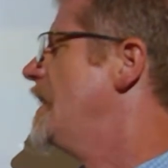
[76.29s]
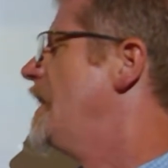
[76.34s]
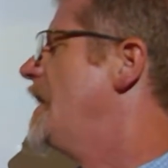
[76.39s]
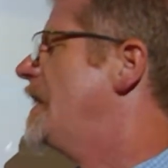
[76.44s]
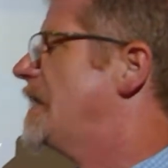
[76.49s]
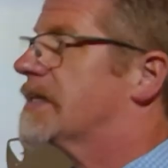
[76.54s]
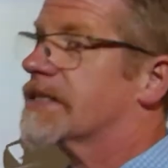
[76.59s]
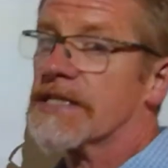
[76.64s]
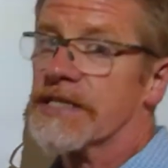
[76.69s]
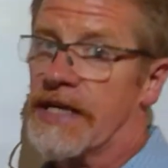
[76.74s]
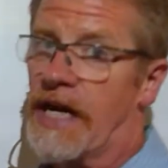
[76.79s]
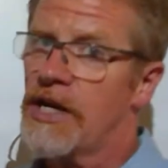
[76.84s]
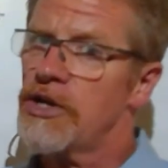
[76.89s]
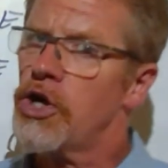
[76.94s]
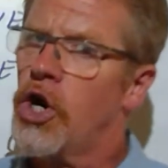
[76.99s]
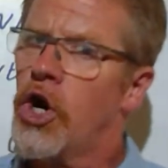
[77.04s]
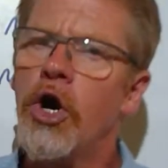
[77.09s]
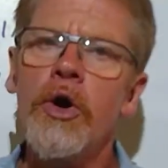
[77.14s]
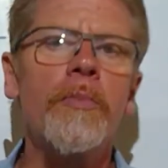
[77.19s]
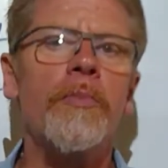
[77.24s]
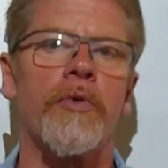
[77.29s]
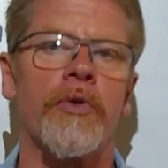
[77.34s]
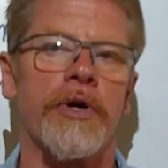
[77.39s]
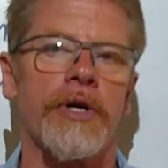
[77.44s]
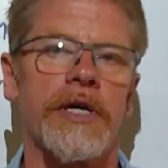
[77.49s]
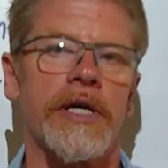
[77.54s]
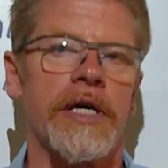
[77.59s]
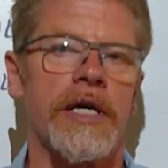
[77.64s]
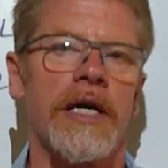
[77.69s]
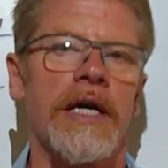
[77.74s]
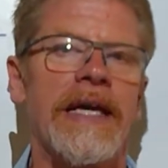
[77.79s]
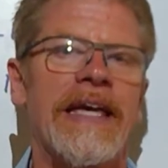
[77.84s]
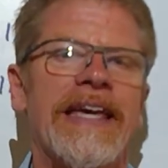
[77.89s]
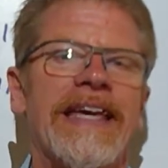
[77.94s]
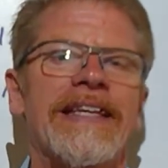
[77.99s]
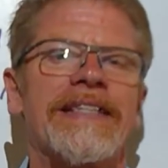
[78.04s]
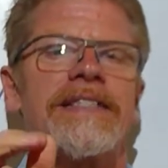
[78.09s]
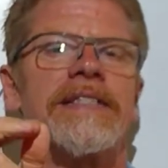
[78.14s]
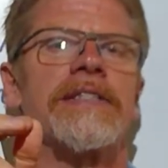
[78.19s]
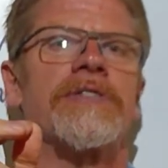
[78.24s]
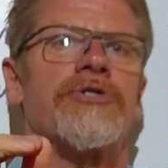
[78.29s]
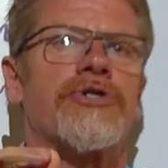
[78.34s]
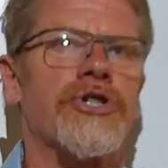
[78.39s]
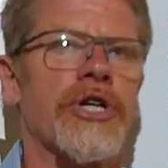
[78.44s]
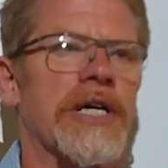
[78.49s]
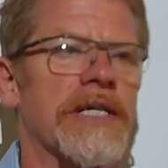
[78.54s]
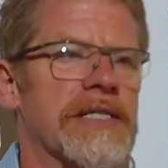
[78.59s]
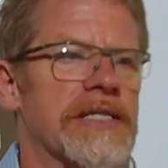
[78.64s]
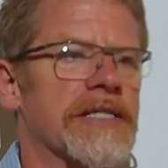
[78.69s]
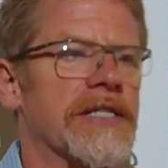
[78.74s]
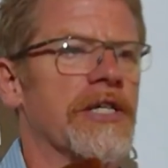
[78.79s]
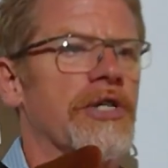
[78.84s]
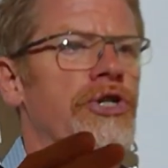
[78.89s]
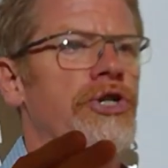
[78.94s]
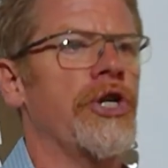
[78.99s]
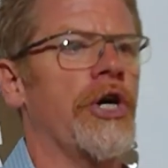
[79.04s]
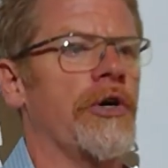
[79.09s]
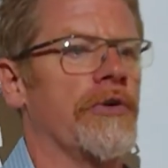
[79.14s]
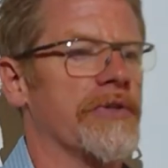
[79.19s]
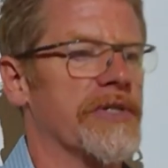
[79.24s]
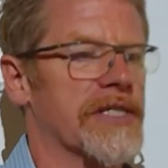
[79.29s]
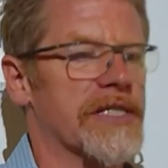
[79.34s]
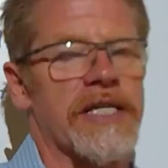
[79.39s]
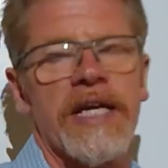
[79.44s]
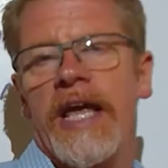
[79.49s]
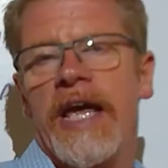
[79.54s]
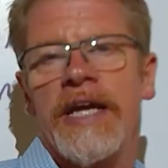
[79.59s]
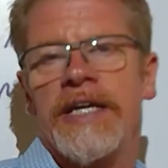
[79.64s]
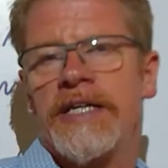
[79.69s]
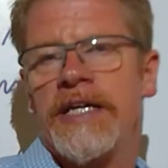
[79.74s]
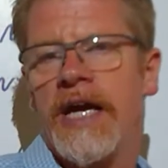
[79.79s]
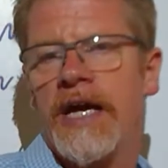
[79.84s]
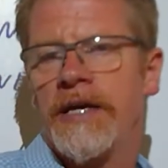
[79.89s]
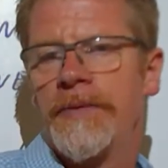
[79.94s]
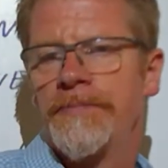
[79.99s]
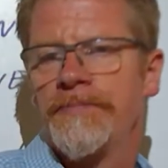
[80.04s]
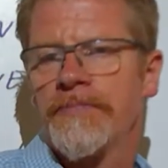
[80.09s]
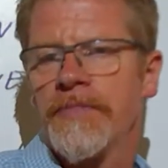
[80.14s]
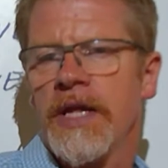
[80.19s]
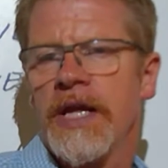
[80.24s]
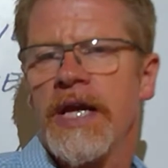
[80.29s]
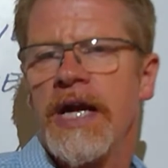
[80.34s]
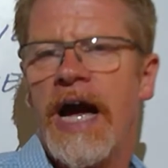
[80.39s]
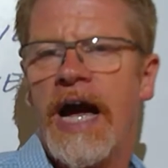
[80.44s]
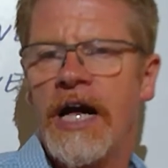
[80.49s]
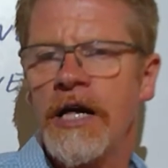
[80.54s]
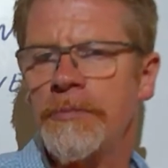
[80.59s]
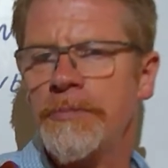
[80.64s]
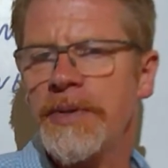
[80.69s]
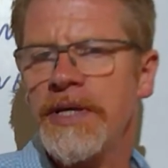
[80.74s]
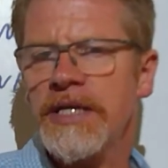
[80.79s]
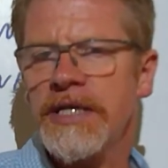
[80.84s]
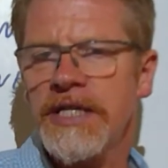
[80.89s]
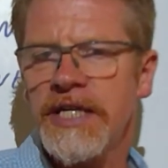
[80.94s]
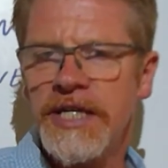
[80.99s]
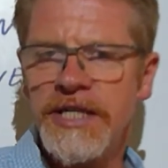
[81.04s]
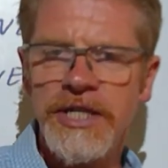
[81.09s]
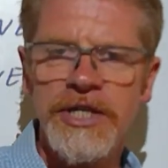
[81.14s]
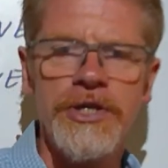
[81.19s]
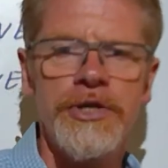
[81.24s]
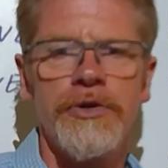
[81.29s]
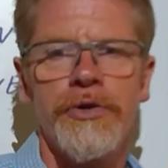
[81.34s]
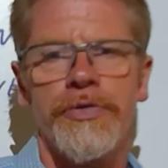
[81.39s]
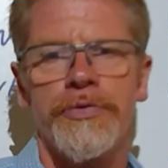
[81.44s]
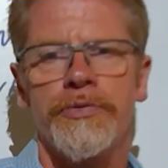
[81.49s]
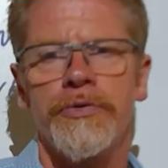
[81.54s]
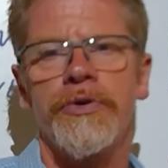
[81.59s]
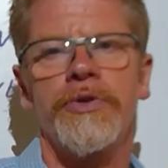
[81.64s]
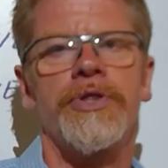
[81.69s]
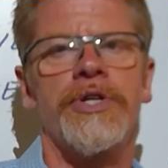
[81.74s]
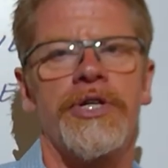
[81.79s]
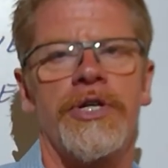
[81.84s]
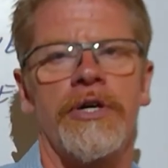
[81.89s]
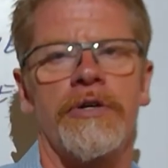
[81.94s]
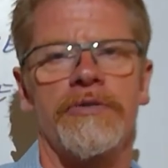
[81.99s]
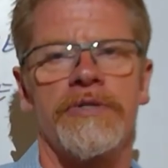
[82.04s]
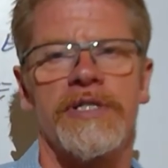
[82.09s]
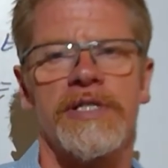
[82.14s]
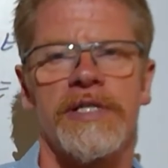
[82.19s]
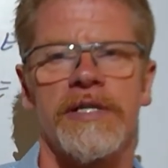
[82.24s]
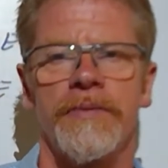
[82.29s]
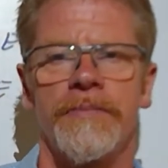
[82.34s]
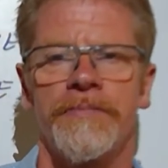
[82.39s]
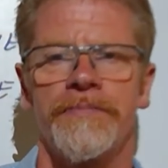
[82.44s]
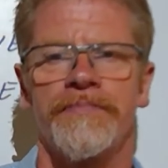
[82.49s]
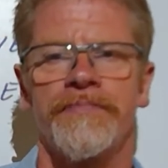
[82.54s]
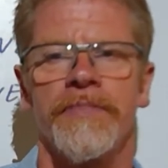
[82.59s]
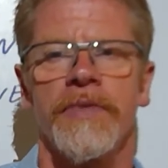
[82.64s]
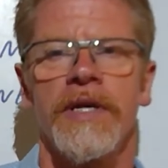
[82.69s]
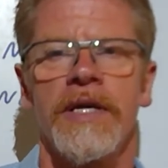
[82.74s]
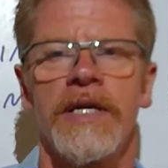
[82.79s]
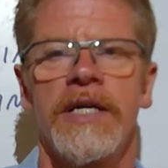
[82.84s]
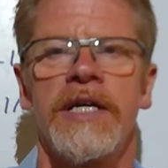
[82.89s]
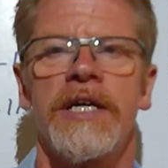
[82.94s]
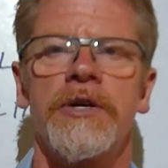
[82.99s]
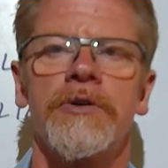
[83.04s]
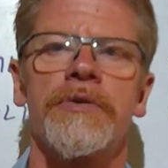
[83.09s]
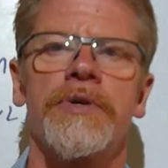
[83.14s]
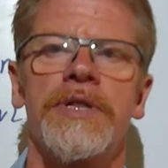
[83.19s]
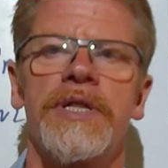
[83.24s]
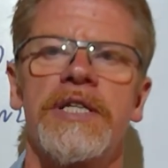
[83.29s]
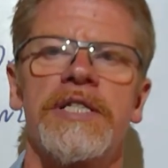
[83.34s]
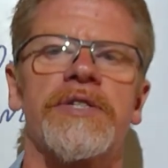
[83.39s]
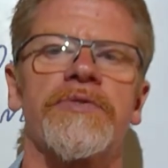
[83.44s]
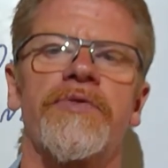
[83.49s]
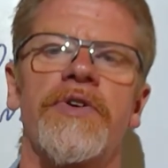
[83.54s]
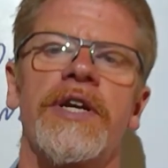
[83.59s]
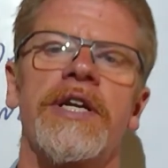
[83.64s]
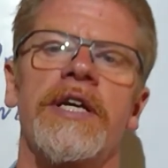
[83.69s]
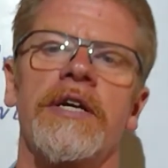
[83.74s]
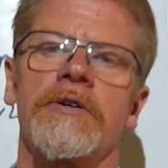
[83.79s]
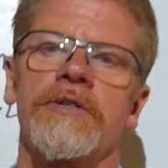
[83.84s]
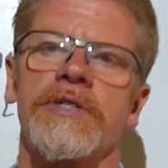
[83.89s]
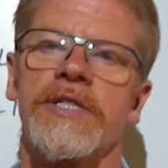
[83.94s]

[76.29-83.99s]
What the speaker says: It's not homework, it's just notes. And I'll be leading you through the notes here in this video.